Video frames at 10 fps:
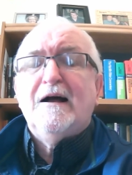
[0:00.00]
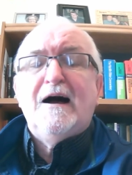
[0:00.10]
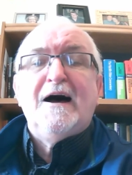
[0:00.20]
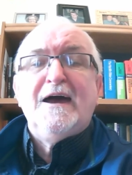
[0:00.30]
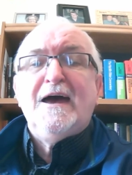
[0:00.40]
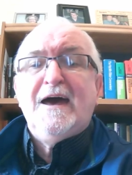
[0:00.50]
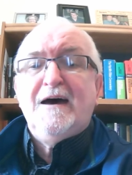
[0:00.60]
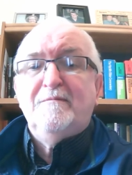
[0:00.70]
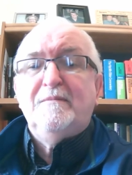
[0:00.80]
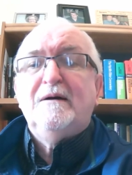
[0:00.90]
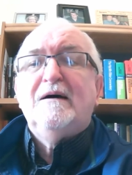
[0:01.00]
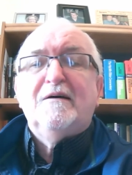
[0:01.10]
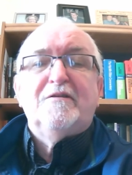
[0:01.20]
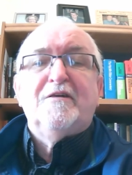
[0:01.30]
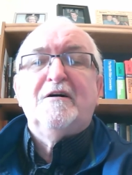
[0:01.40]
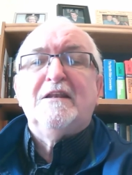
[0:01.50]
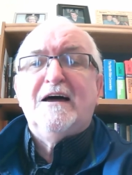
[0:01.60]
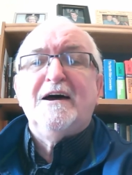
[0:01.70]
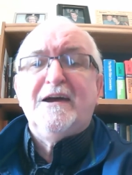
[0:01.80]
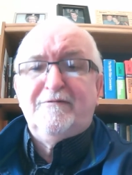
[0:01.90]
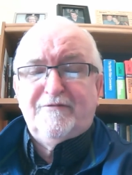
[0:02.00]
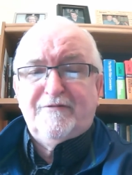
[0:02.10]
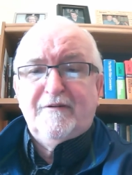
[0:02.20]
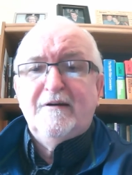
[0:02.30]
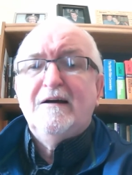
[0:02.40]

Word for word: I am the life.